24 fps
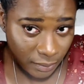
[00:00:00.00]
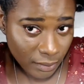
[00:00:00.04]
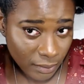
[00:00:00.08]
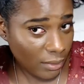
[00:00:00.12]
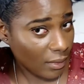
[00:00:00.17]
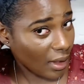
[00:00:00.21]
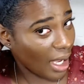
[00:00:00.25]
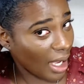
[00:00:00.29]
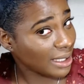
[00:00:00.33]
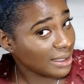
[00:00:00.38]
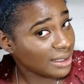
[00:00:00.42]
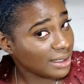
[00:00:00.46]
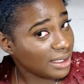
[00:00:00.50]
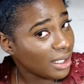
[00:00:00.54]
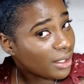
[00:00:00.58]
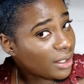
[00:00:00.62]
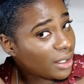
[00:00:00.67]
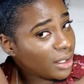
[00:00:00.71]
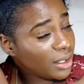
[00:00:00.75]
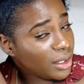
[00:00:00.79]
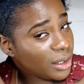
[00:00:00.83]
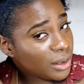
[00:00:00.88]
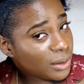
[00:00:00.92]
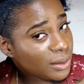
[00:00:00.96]
I
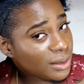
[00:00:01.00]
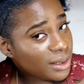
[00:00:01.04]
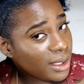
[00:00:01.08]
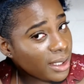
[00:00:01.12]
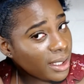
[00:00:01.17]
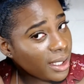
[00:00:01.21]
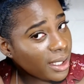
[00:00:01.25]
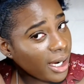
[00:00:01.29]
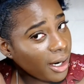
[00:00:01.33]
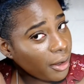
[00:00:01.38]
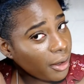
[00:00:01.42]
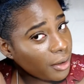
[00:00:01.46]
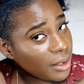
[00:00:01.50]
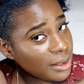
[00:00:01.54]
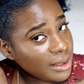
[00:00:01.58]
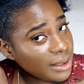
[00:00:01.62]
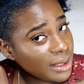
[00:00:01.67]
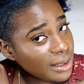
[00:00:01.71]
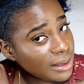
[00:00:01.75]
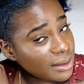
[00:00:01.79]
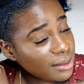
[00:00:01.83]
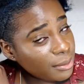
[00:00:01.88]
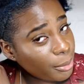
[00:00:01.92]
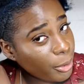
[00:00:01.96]
started using
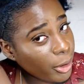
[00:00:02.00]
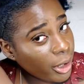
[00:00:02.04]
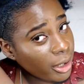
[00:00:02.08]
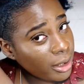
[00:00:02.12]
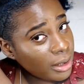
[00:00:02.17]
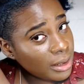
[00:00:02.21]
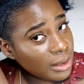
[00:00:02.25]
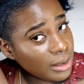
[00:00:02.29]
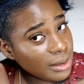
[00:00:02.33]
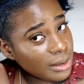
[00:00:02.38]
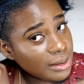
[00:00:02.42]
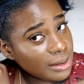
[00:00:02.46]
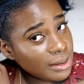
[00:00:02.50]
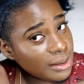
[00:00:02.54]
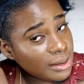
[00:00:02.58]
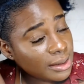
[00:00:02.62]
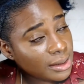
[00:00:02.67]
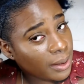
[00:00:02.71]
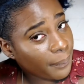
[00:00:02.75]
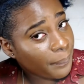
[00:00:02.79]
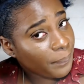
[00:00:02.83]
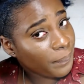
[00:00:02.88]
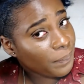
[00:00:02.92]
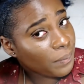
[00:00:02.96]
Keratin's products.
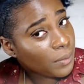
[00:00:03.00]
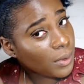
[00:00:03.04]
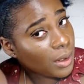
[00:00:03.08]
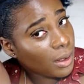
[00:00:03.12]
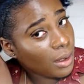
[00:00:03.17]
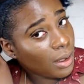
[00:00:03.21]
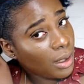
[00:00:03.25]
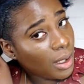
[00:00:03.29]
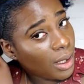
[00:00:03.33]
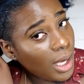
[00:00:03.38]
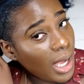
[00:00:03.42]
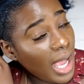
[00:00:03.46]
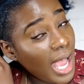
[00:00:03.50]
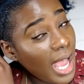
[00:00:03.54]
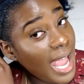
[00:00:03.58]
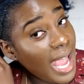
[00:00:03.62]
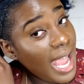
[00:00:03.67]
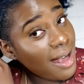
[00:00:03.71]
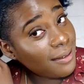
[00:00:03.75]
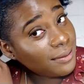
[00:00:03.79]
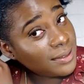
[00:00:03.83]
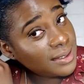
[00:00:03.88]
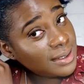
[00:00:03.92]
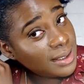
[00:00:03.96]
I
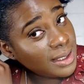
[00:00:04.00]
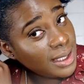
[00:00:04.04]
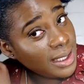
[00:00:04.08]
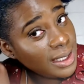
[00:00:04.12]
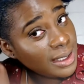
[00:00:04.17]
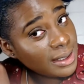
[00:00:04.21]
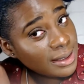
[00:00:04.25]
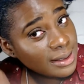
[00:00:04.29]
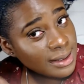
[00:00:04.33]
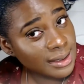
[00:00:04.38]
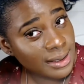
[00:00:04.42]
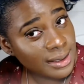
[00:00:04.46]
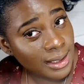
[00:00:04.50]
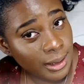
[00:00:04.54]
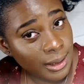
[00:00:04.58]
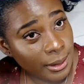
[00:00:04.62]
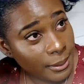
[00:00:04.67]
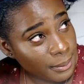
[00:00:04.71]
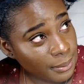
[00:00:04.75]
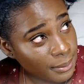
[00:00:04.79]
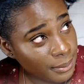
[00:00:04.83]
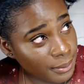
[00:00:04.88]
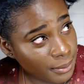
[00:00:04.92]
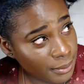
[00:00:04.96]
have seen
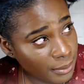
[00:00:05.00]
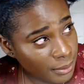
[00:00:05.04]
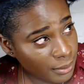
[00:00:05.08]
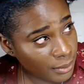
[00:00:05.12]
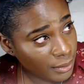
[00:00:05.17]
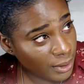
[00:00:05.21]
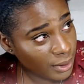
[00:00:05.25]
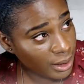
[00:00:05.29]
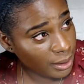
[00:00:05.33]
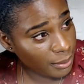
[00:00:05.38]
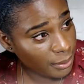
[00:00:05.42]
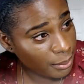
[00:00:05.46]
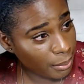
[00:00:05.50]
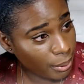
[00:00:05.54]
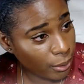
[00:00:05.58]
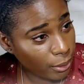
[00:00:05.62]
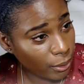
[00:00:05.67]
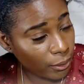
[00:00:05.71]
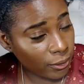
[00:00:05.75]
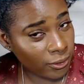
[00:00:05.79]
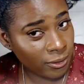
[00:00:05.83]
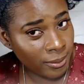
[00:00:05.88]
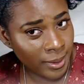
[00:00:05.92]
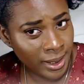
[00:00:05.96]
some
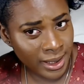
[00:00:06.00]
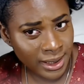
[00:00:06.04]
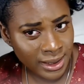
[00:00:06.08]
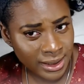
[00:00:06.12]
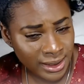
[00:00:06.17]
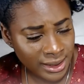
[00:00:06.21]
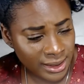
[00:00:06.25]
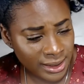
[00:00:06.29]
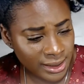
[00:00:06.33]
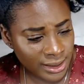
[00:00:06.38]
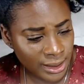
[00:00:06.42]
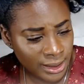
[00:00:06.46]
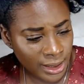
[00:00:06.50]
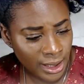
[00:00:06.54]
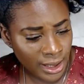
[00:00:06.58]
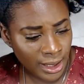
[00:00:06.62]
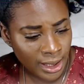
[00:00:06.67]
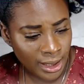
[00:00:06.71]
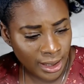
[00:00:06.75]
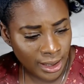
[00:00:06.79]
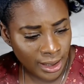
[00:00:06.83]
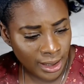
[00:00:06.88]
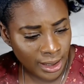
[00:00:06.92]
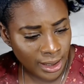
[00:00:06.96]
improvements
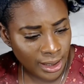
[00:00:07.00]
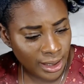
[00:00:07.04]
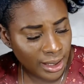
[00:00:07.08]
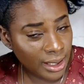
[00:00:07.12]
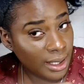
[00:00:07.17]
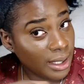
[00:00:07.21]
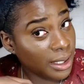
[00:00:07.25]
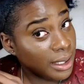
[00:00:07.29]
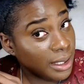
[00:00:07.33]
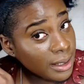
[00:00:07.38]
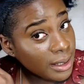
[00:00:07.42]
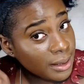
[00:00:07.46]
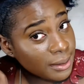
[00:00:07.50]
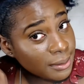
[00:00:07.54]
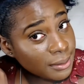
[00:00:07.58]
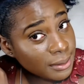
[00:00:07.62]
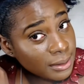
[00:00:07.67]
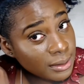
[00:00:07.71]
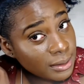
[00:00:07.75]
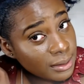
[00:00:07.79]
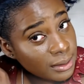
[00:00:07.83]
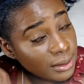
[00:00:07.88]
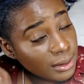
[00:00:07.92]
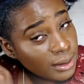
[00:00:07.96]

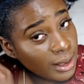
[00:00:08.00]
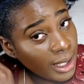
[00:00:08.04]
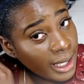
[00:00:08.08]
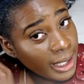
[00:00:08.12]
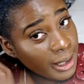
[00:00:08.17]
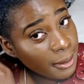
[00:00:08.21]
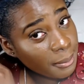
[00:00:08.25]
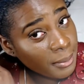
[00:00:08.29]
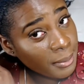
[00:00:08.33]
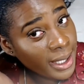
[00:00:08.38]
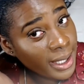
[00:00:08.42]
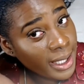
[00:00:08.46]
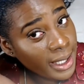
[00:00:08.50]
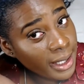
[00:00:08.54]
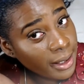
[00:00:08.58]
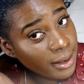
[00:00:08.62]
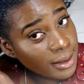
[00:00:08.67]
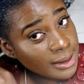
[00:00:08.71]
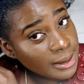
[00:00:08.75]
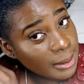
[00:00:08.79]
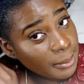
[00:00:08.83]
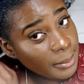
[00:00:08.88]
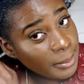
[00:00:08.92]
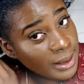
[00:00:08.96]
in like my
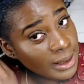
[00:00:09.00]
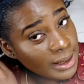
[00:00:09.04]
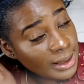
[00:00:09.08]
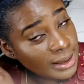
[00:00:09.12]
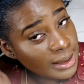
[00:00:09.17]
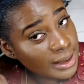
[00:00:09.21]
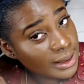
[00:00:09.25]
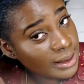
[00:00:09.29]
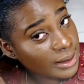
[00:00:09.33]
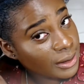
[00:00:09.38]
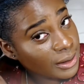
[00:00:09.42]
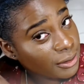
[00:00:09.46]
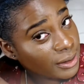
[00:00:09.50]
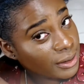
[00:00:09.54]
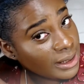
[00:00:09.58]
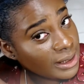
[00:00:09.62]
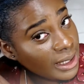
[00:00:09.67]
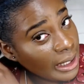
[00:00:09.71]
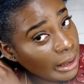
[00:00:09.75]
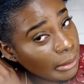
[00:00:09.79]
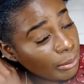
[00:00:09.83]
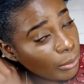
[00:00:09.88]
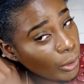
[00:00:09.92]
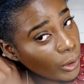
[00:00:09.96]
hair's ability to
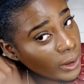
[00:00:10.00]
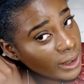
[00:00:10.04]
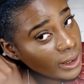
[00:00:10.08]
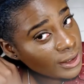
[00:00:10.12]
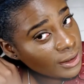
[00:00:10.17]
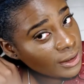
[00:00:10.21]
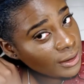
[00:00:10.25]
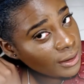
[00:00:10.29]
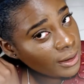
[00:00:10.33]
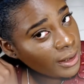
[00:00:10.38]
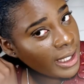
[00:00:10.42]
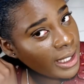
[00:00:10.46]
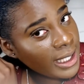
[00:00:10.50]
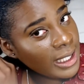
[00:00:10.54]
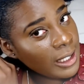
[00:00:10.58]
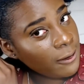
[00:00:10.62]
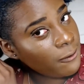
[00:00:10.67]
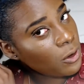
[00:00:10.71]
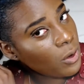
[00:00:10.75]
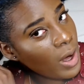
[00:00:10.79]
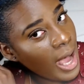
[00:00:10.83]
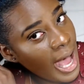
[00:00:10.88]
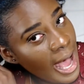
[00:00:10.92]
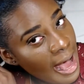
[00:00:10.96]
retain moisture, and if
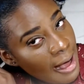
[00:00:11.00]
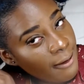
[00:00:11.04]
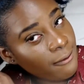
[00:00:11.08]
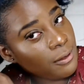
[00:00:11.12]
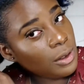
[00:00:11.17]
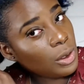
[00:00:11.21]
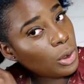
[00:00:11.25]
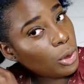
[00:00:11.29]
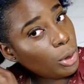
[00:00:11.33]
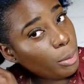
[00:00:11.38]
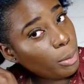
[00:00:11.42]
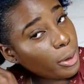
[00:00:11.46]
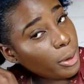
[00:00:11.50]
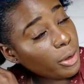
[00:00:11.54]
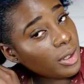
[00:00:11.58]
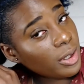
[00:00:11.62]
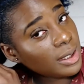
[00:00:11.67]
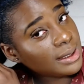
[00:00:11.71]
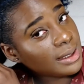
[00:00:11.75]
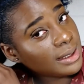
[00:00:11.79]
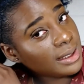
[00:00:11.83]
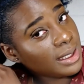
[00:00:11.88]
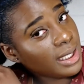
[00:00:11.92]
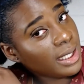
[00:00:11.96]
you have low
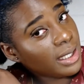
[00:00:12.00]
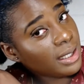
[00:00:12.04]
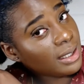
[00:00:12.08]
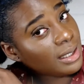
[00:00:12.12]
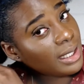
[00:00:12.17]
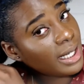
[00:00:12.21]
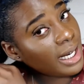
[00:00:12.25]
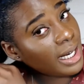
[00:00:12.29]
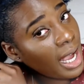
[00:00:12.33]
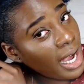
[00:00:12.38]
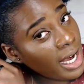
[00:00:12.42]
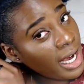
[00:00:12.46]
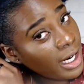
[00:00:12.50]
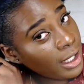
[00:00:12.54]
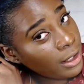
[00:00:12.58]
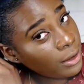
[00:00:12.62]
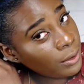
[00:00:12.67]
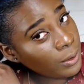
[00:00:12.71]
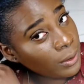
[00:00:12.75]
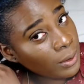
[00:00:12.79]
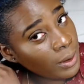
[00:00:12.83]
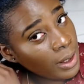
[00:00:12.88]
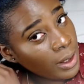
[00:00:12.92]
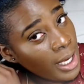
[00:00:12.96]
porosity hair like I
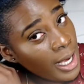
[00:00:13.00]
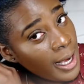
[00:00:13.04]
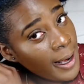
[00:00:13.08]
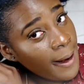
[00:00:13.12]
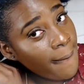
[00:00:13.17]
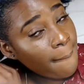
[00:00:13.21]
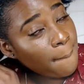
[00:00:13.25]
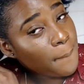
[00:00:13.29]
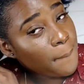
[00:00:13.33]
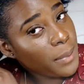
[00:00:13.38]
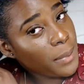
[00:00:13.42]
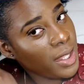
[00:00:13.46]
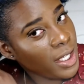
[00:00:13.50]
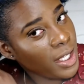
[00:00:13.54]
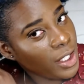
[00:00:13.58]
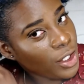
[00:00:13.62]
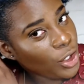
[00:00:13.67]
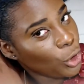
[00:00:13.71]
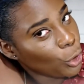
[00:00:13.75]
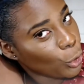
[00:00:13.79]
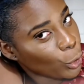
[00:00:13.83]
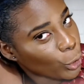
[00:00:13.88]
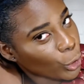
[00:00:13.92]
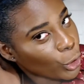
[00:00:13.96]
do, then
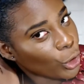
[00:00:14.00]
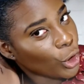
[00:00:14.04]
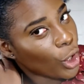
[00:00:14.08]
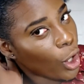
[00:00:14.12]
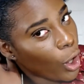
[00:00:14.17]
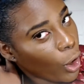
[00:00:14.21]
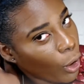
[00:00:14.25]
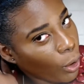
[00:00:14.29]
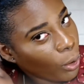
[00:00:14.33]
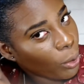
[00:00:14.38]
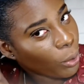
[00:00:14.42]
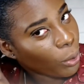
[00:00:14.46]
you know